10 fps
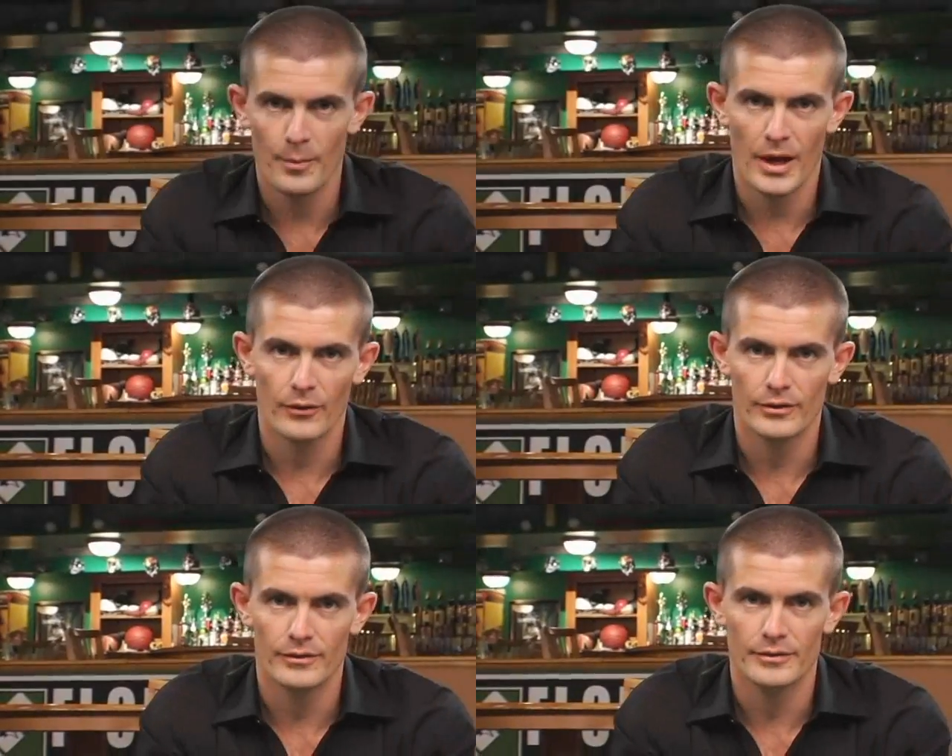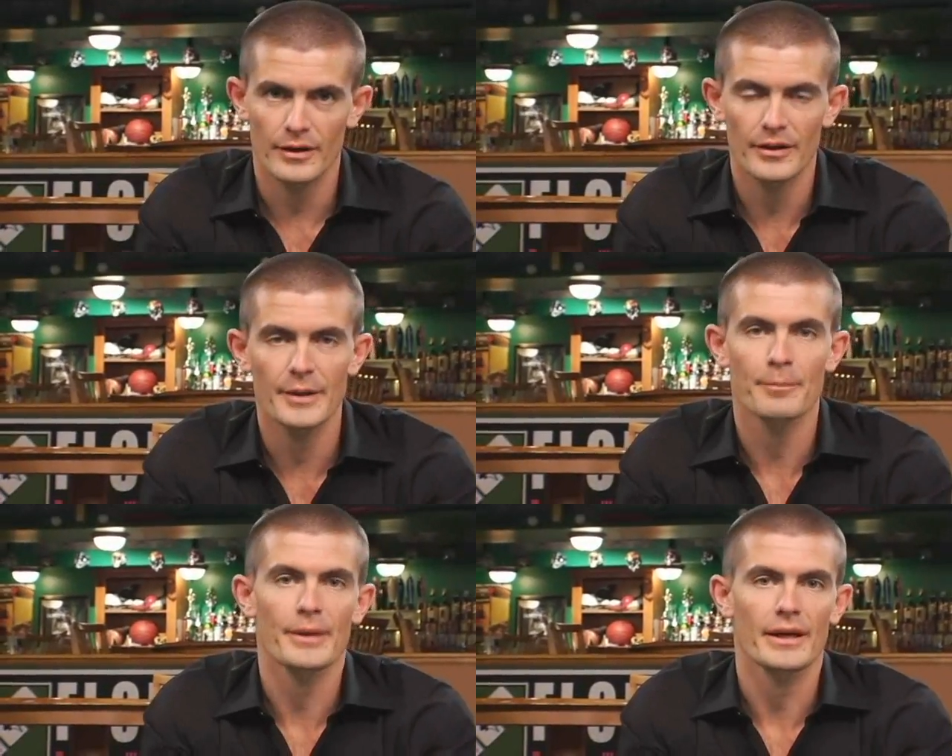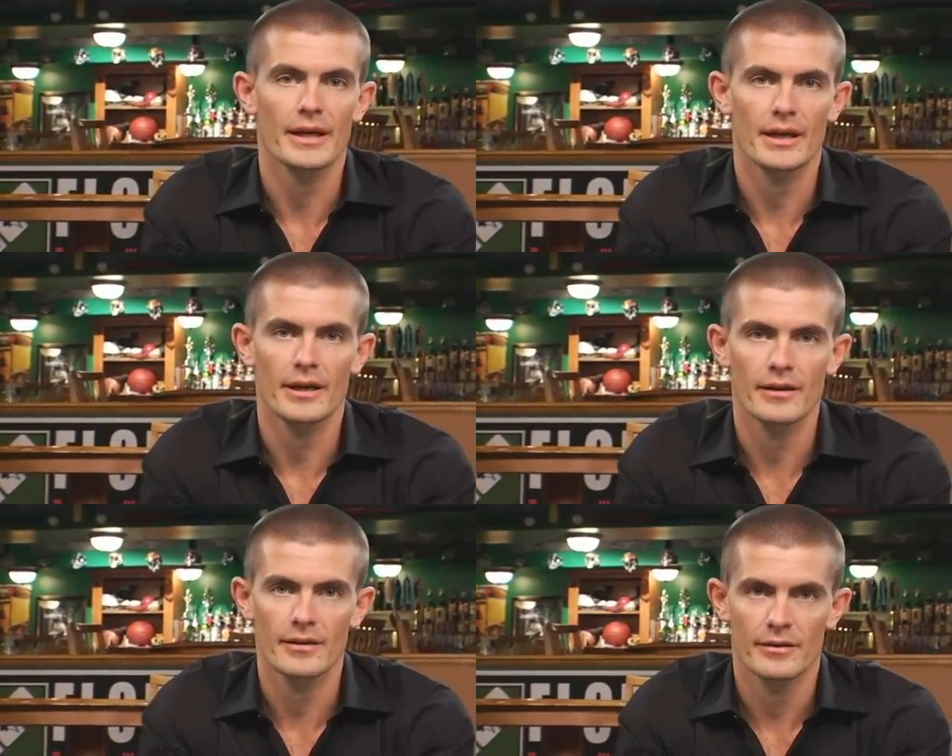about limping
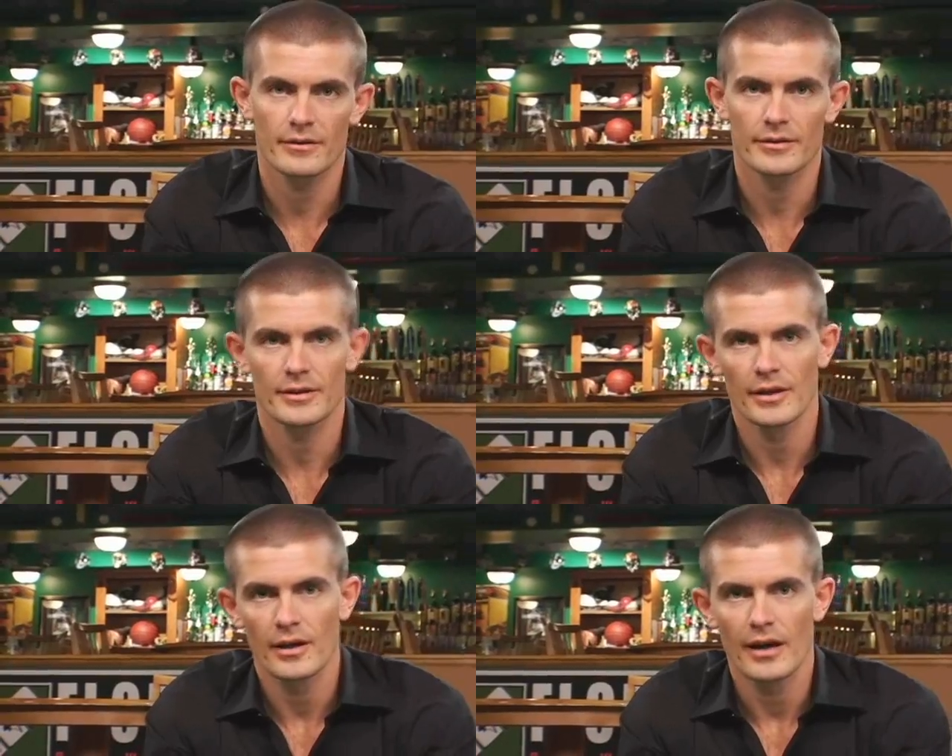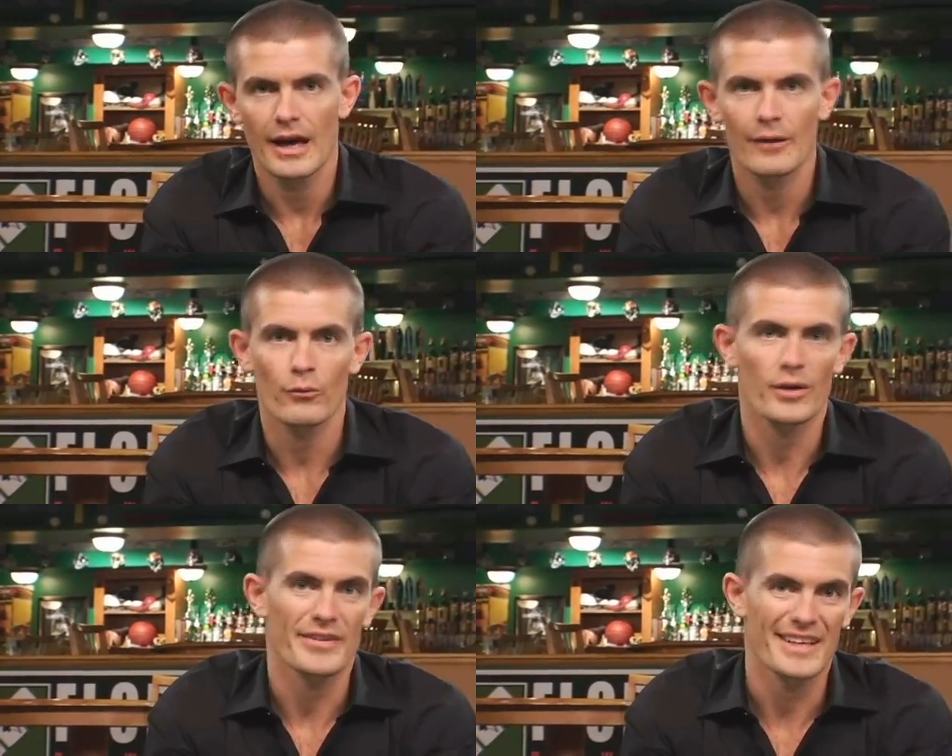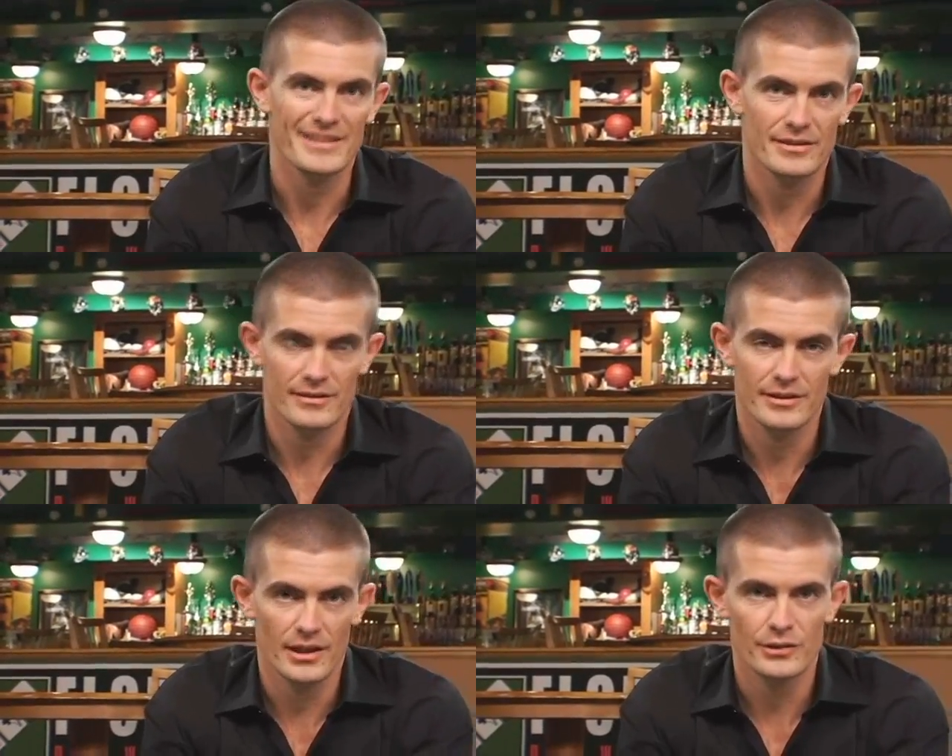in and what that
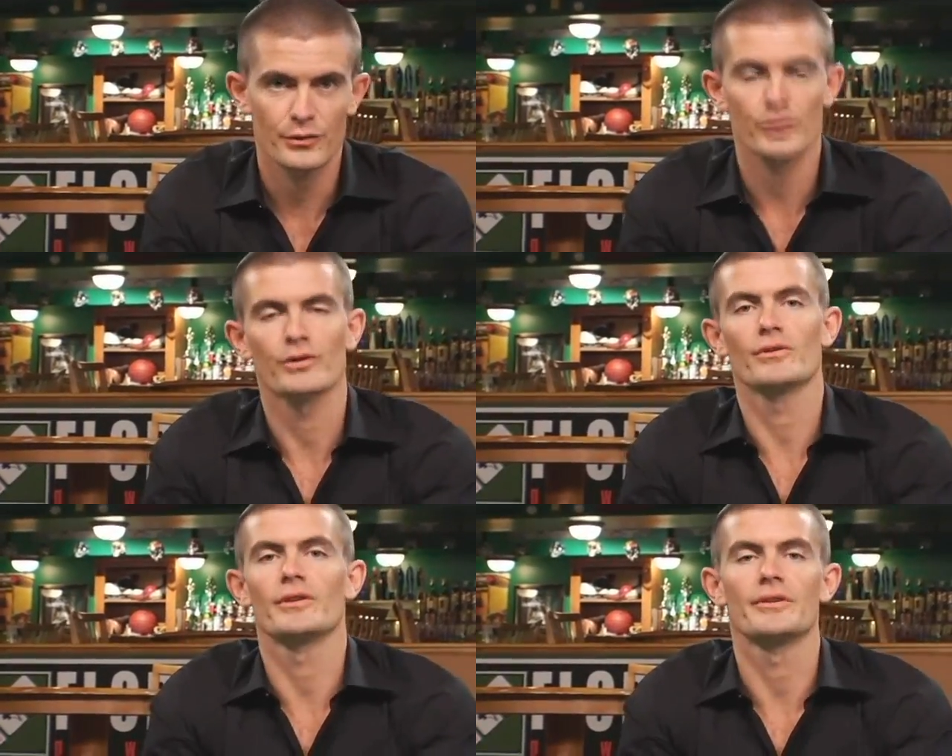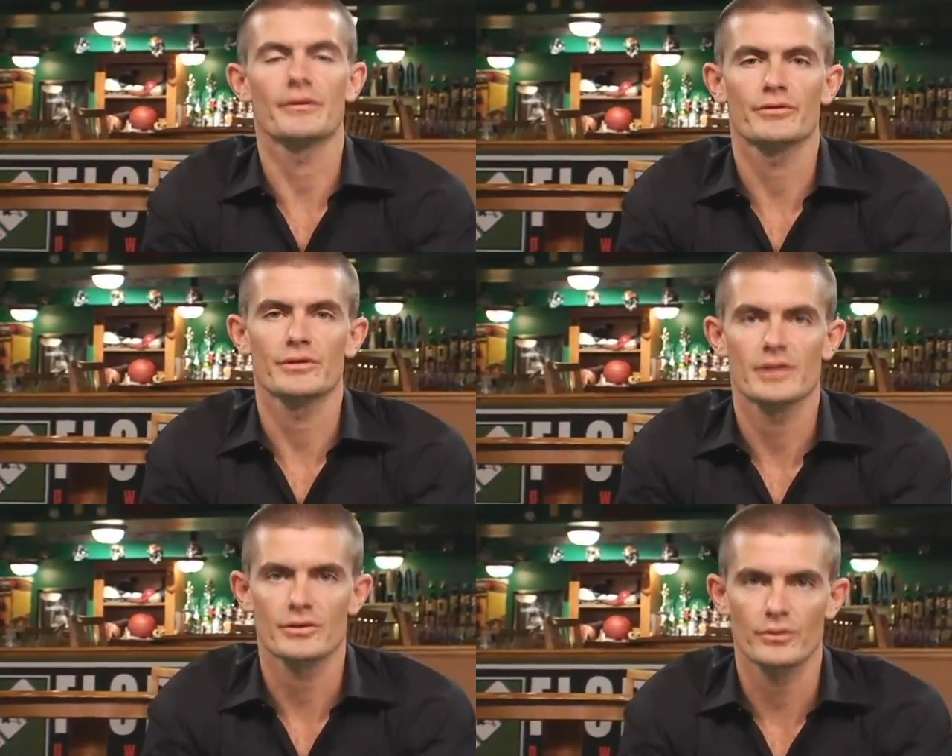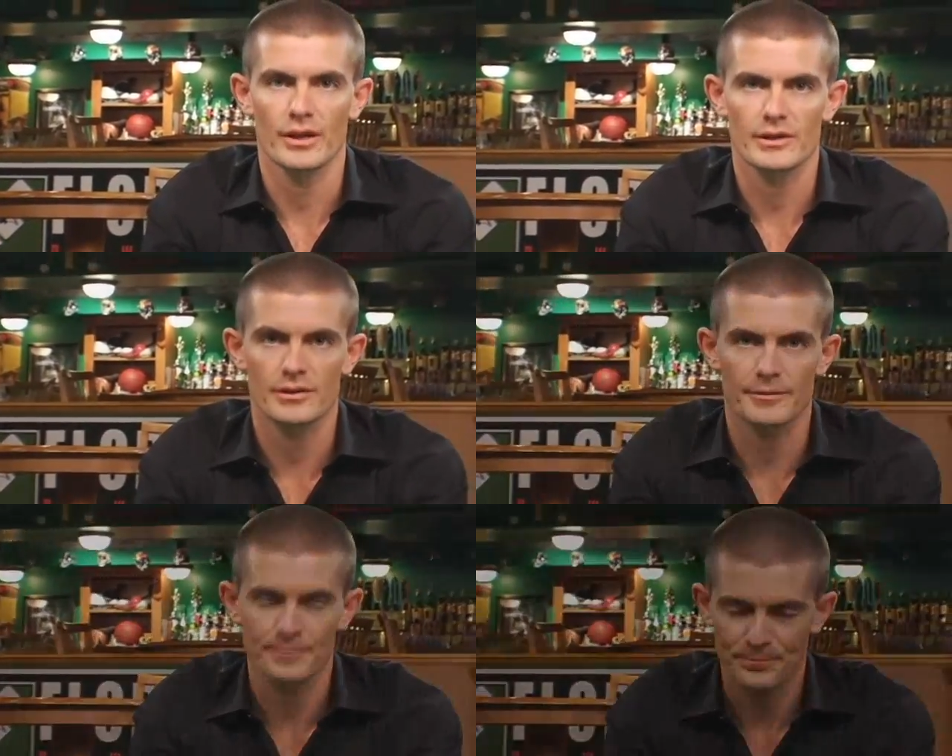does for you in different
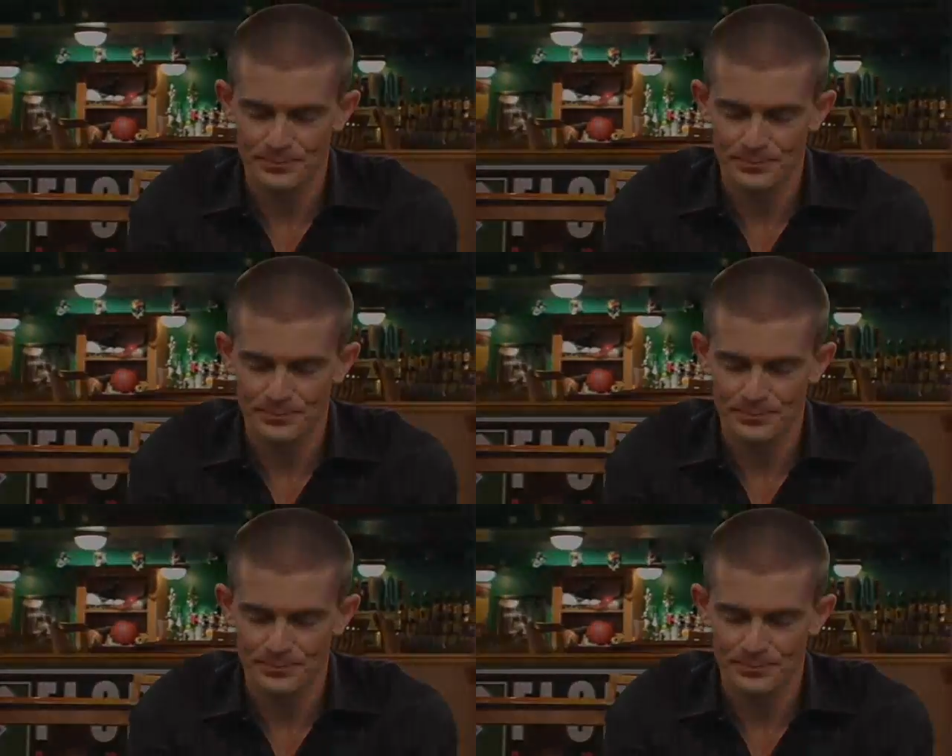situations.